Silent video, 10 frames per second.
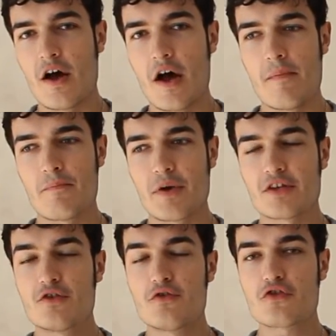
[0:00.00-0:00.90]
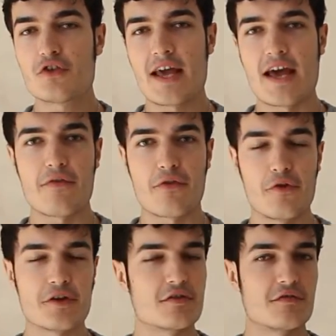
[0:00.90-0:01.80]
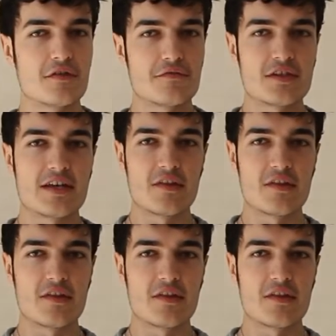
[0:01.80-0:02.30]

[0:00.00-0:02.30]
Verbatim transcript: Um, but you should have 30 to 50